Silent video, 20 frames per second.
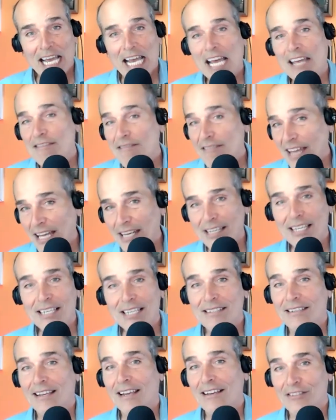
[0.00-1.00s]
And then he
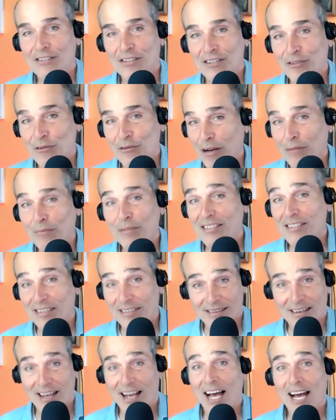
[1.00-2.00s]
sails into Rome and he
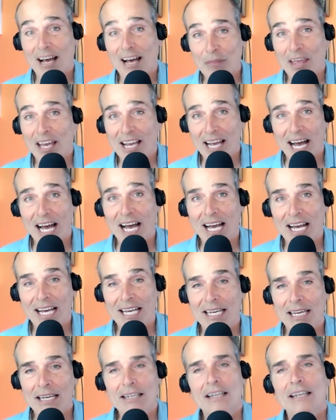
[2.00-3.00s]
says, I'm the
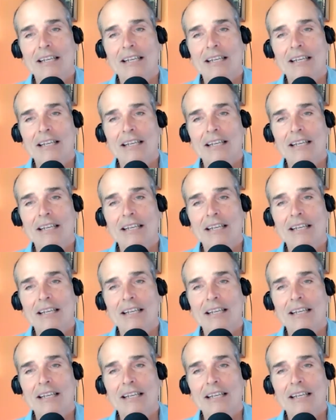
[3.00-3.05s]
guy.